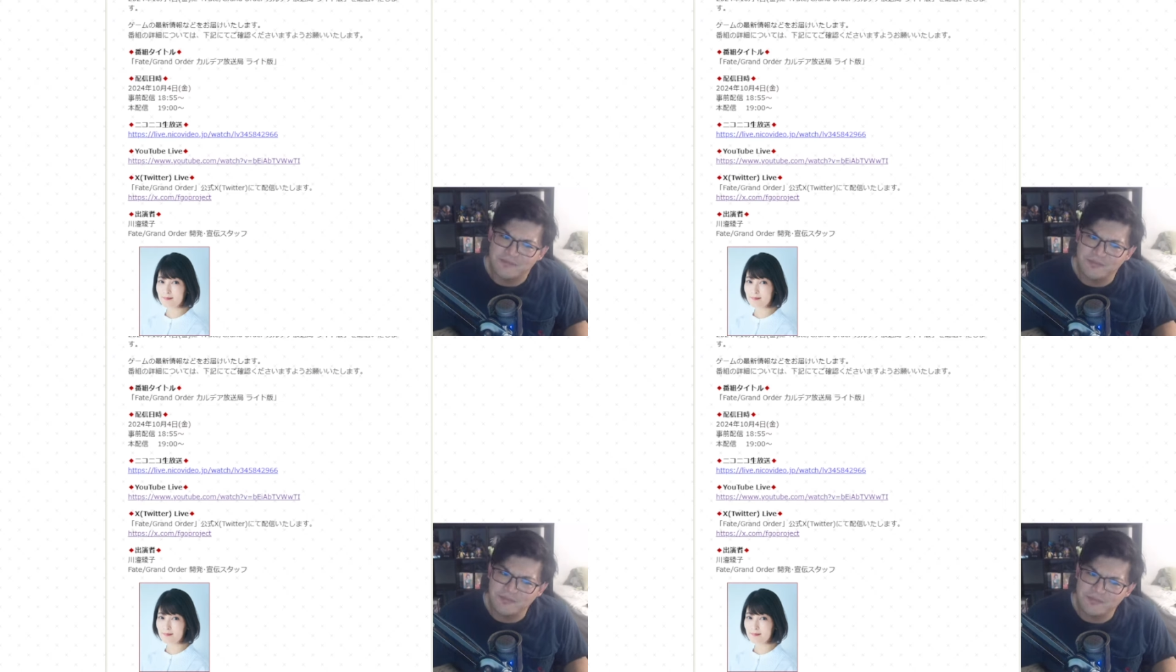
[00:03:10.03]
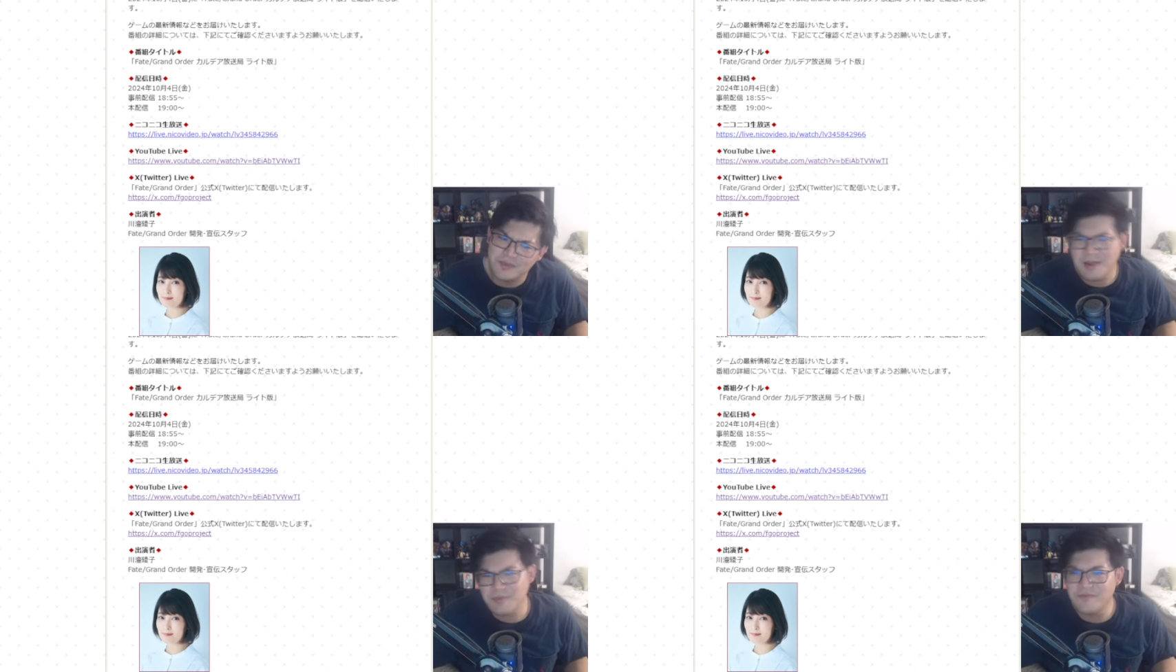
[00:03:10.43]
Mm,
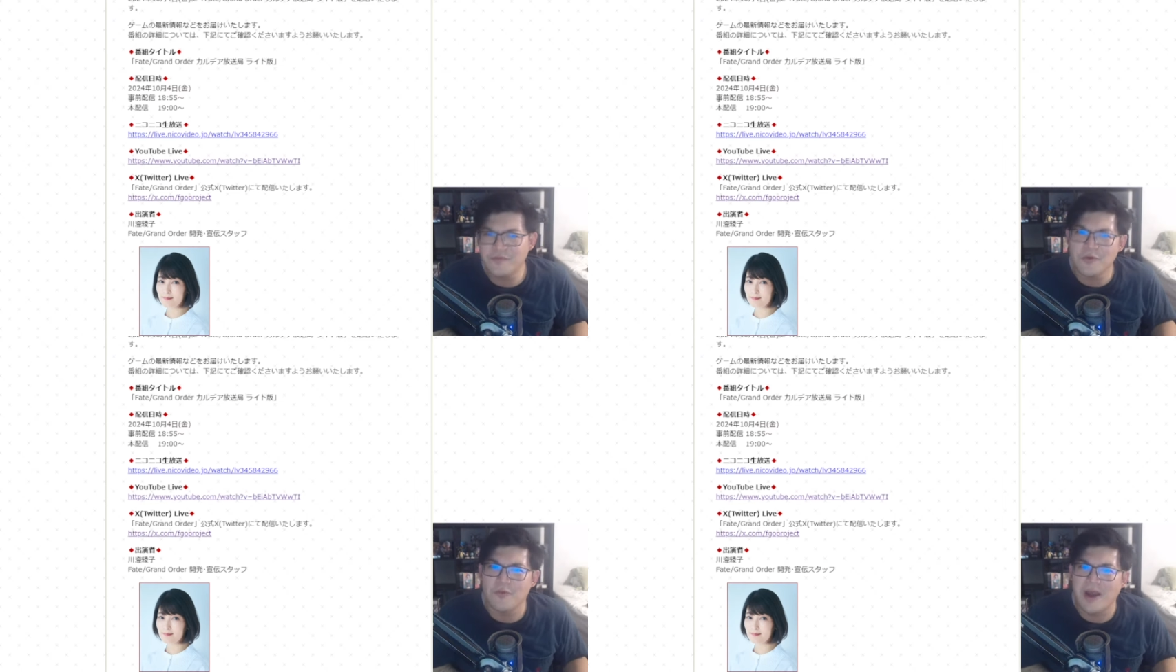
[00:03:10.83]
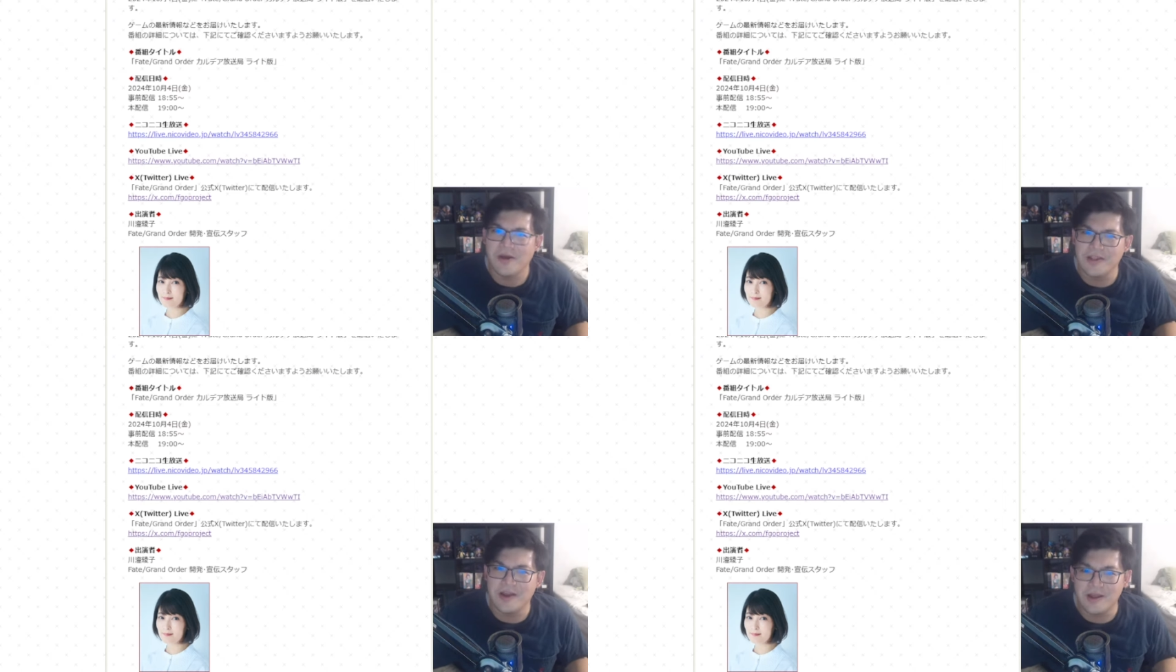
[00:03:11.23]
I mean, for a
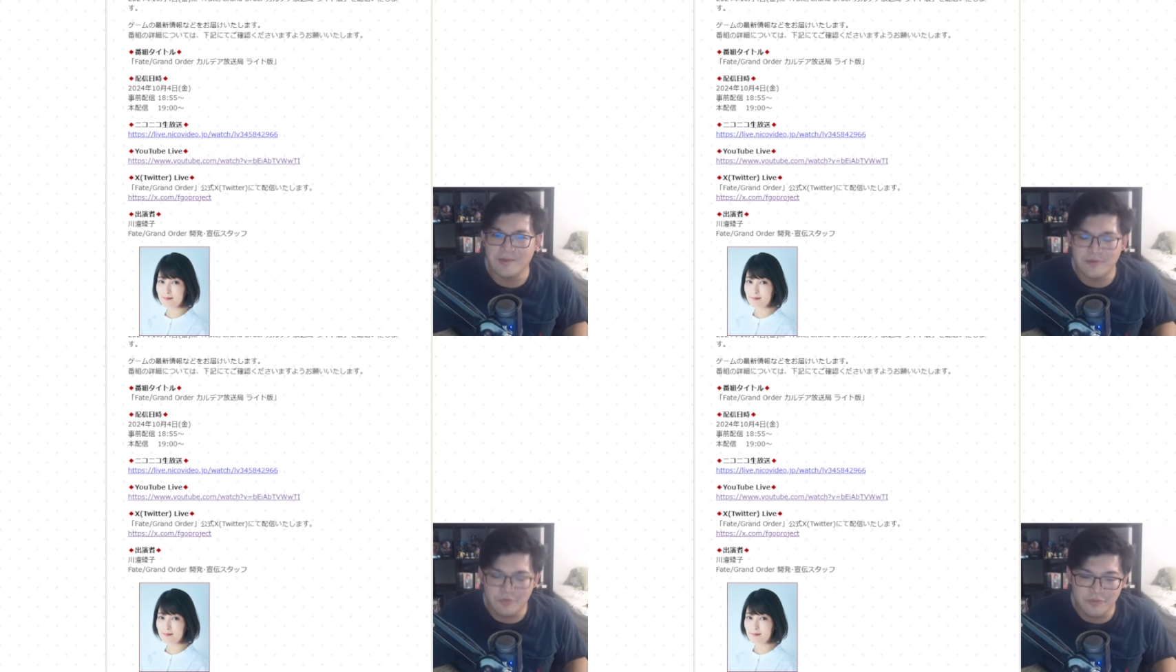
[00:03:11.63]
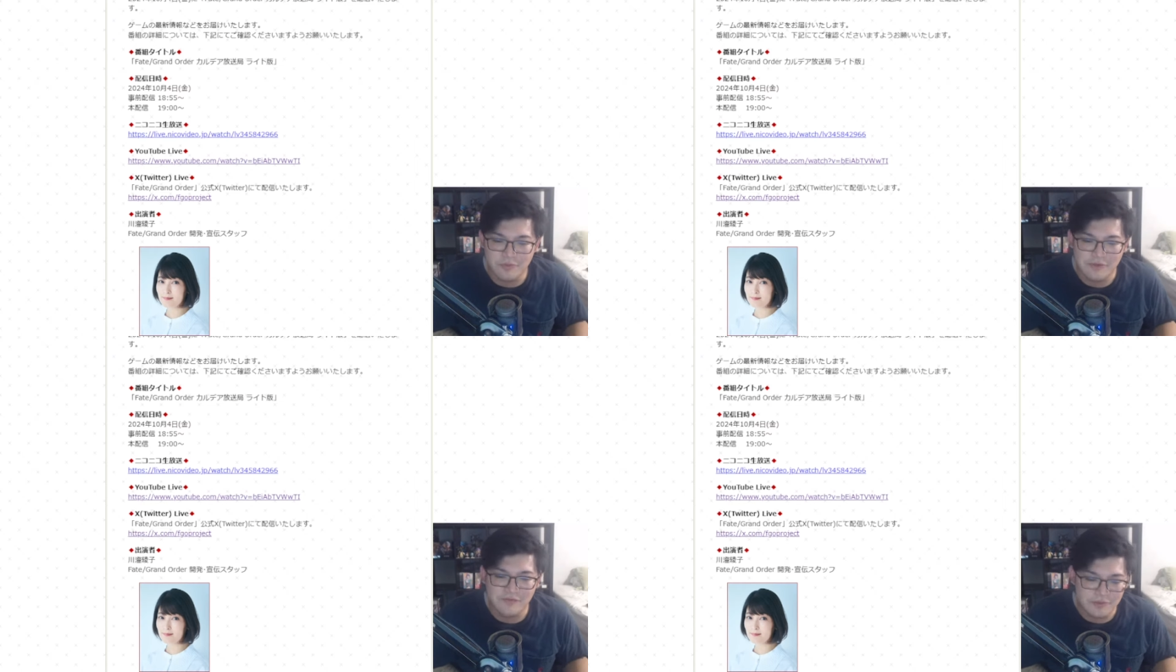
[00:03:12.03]
while now. I mean, we
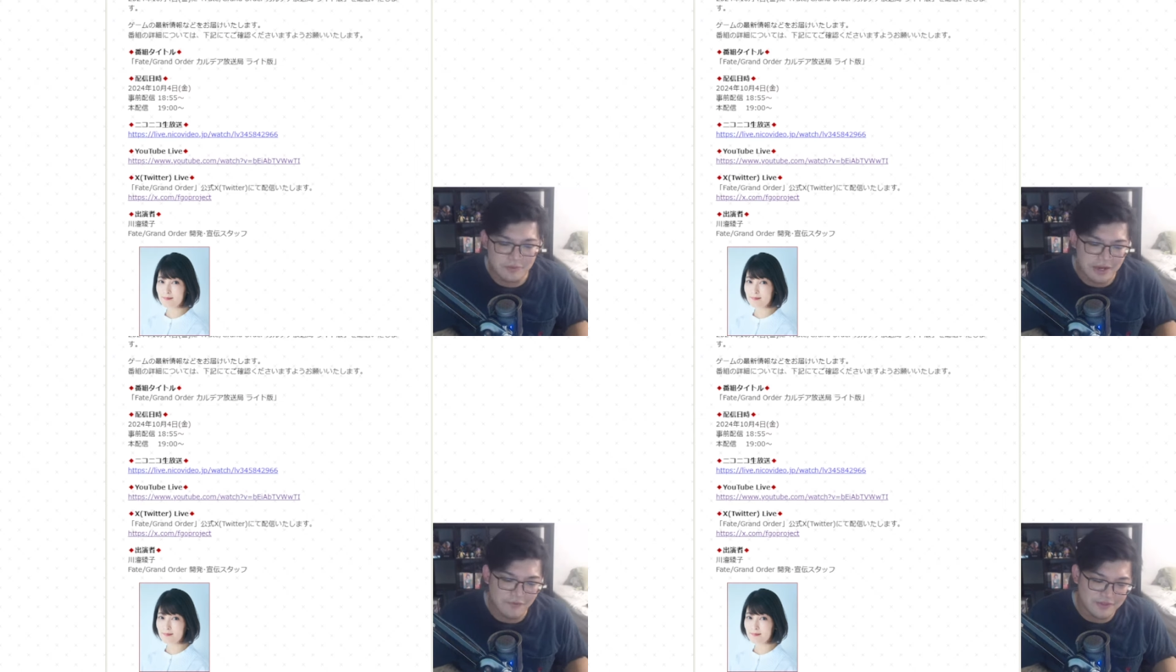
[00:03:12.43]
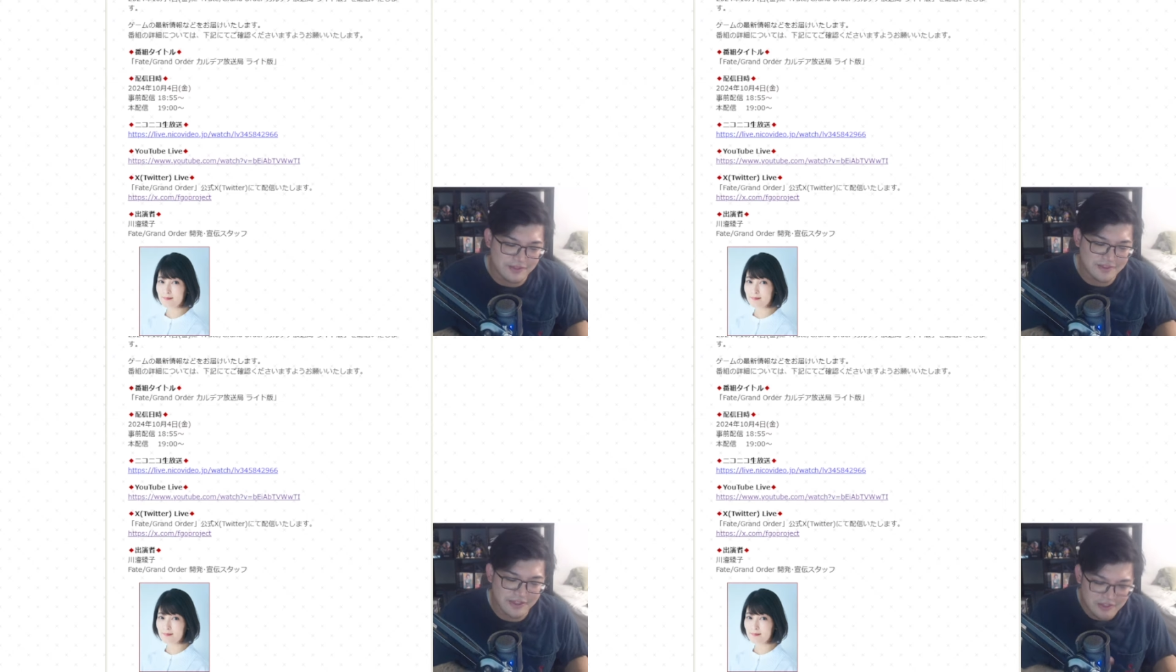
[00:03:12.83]
we've ever
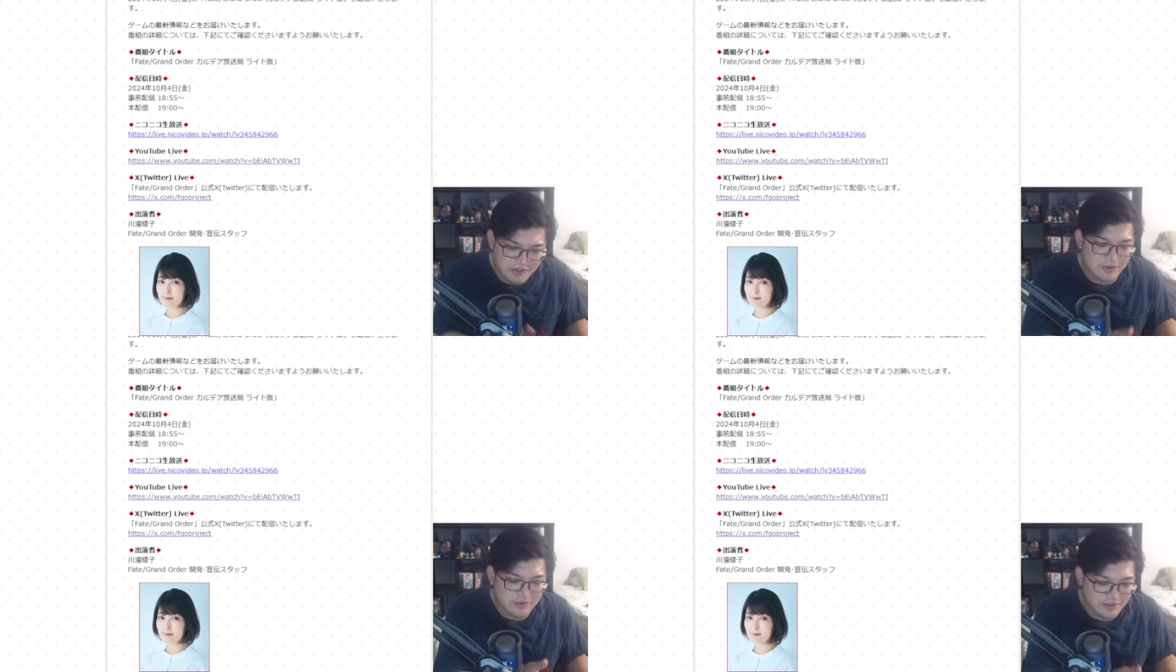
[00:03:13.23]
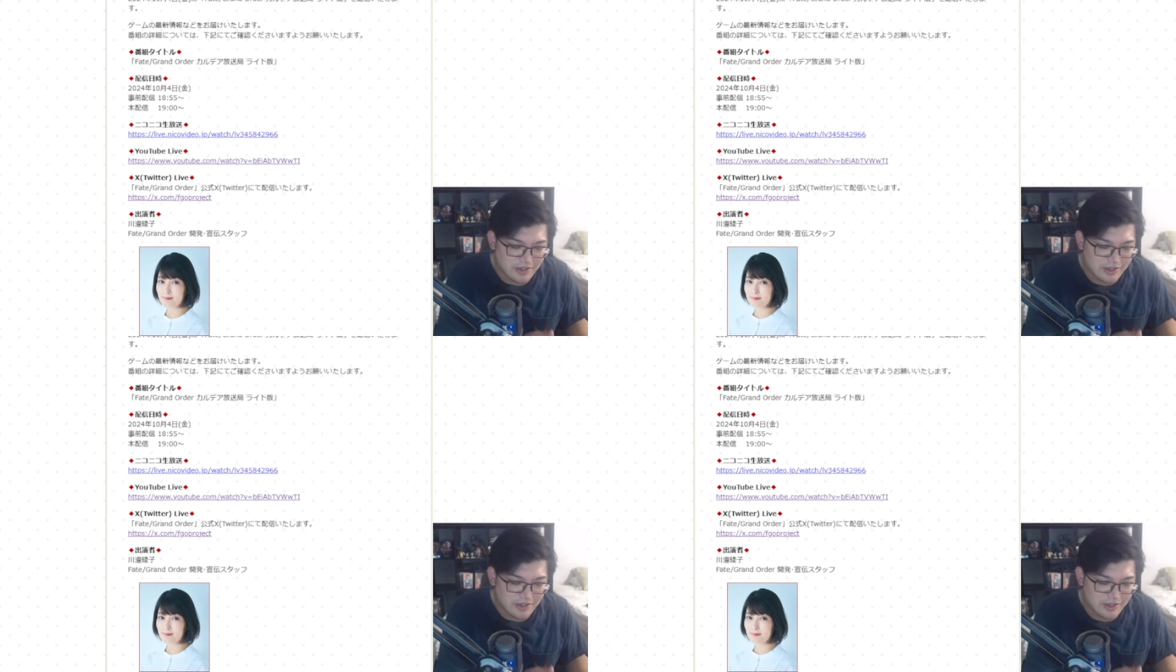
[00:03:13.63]
since like you know,